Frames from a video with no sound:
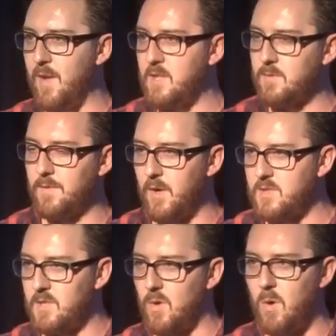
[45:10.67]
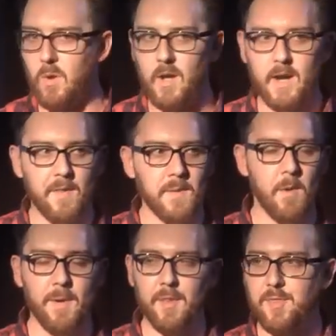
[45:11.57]
Festival, first of all. And I think
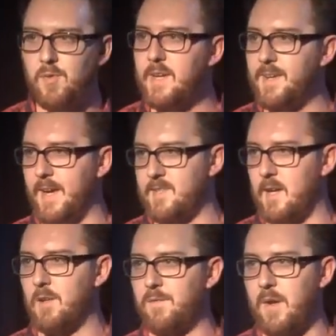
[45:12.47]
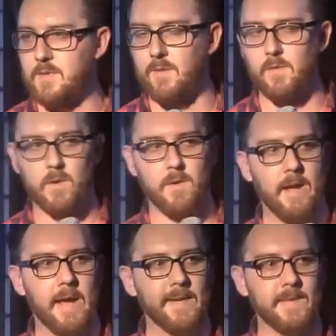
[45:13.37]
we're about three days into the festival run.
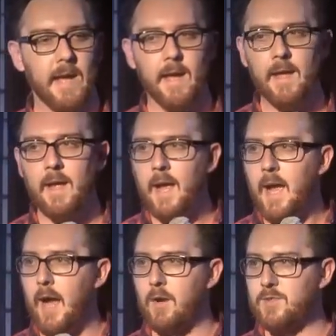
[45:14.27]
And uh, I,